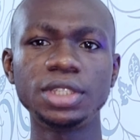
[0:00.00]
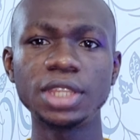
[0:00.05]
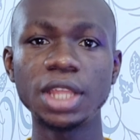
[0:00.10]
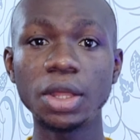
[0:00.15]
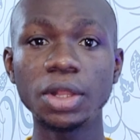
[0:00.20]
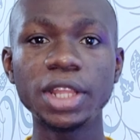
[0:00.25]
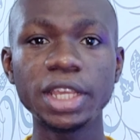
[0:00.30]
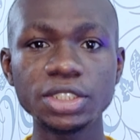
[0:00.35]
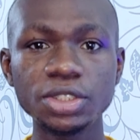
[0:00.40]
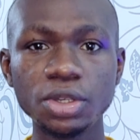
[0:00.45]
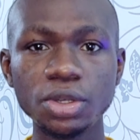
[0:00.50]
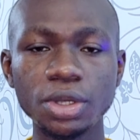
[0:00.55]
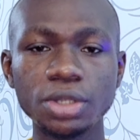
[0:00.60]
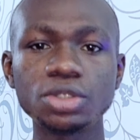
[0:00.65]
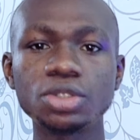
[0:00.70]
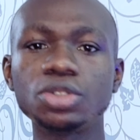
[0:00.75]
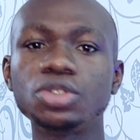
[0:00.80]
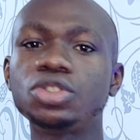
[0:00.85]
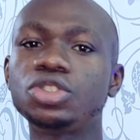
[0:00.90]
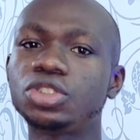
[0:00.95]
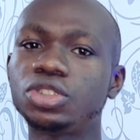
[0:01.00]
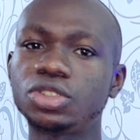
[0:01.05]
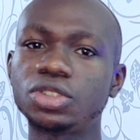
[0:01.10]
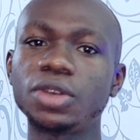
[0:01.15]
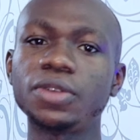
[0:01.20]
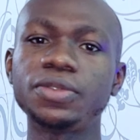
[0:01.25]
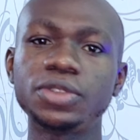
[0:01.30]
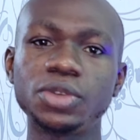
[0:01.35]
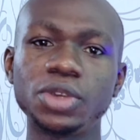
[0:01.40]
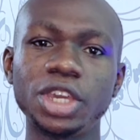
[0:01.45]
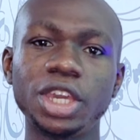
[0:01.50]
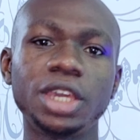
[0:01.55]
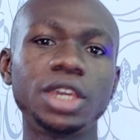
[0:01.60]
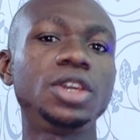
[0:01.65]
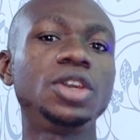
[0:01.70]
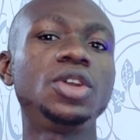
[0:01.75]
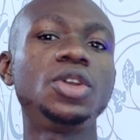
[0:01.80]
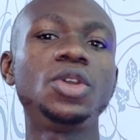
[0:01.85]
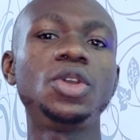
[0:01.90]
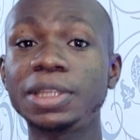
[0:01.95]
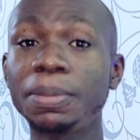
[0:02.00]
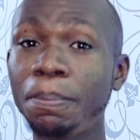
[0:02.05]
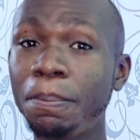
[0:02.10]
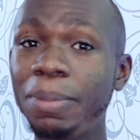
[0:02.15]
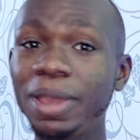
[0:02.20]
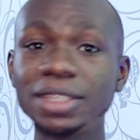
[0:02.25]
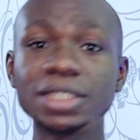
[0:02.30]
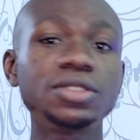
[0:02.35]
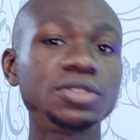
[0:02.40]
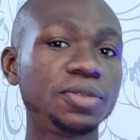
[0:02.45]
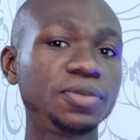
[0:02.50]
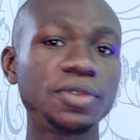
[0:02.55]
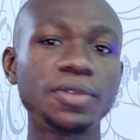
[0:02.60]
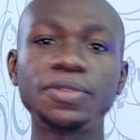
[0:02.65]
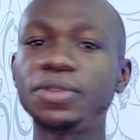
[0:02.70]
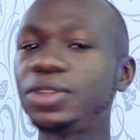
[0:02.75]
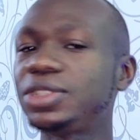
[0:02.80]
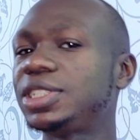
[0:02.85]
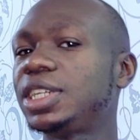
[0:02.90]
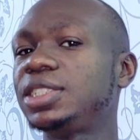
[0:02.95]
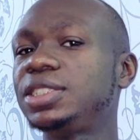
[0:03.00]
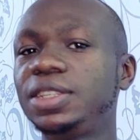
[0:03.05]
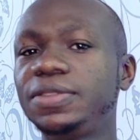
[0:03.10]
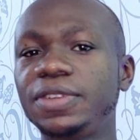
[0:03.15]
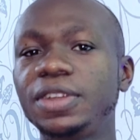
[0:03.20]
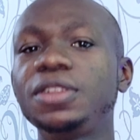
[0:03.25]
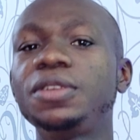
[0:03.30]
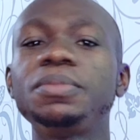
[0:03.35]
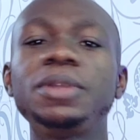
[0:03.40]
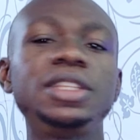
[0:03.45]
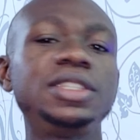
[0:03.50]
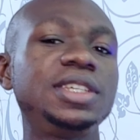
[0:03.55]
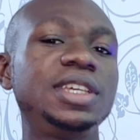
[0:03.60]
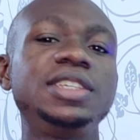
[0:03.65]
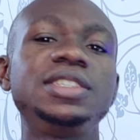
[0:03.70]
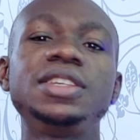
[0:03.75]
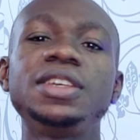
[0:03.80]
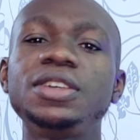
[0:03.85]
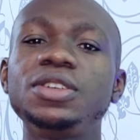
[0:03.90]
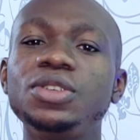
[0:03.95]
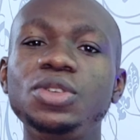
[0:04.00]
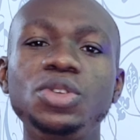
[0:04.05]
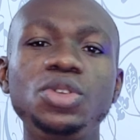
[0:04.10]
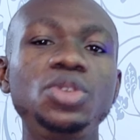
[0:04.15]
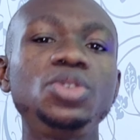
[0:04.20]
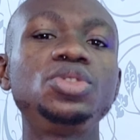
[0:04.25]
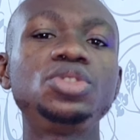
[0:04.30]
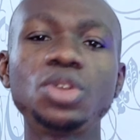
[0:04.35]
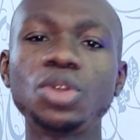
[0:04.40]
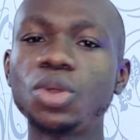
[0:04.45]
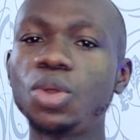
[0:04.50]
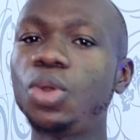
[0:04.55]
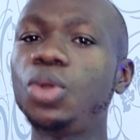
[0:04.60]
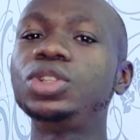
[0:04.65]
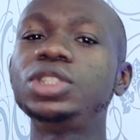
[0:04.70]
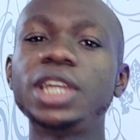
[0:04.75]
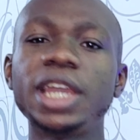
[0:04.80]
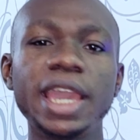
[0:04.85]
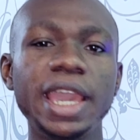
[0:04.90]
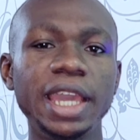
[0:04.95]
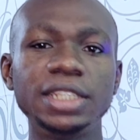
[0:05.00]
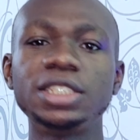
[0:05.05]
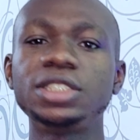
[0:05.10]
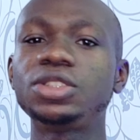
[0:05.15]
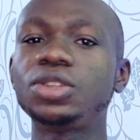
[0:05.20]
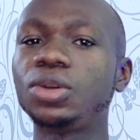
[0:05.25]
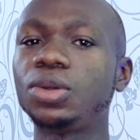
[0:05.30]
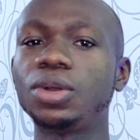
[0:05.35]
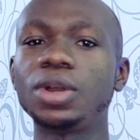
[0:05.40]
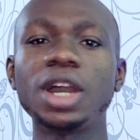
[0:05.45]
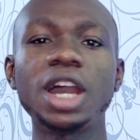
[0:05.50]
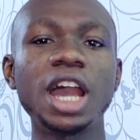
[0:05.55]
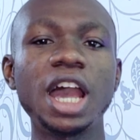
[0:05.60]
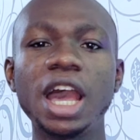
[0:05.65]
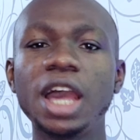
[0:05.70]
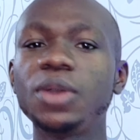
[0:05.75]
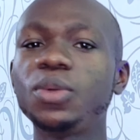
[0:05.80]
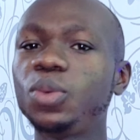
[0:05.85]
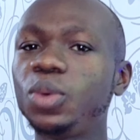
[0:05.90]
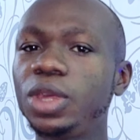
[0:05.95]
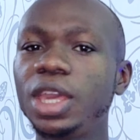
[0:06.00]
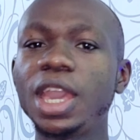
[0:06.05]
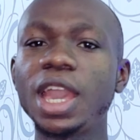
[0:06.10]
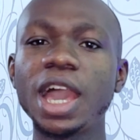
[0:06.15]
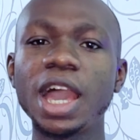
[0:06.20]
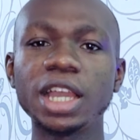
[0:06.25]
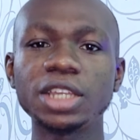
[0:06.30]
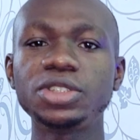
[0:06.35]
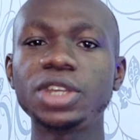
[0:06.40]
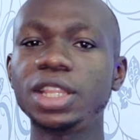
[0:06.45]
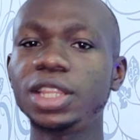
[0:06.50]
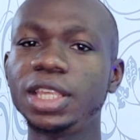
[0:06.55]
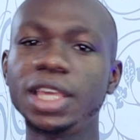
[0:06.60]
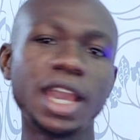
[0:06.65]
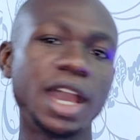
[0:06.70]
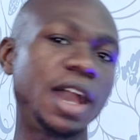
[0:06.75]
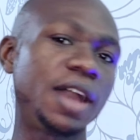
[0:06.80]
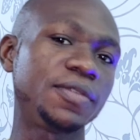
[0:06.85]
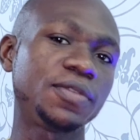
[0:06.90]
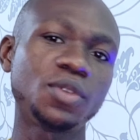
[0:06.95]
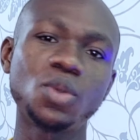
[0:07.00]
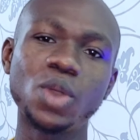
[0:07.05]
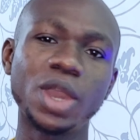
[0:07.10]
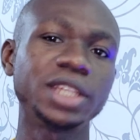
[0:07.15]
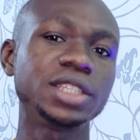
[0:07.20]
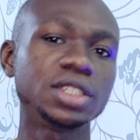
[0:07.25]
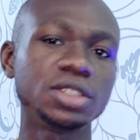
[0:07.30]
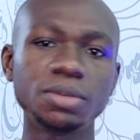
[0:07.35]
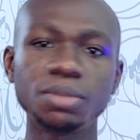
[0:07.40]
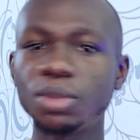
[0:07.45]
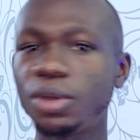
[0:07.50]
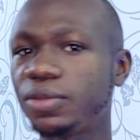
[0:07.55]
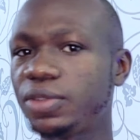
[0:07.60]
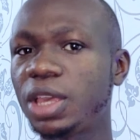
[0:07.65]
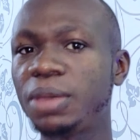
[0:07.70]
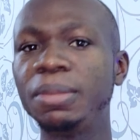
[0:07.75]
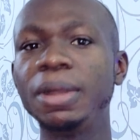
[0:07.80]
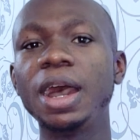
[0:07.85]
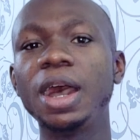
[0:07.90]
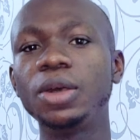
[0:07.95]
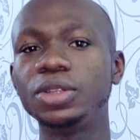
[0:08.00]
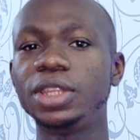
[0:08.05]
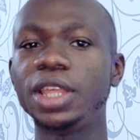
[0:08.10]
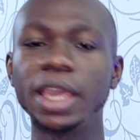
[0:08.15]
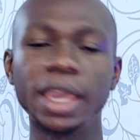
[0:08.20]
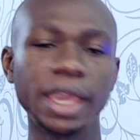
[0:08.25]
Now let's go on to software. The basic tool for front-end development is a good code editor, and we actually have quite a number of them out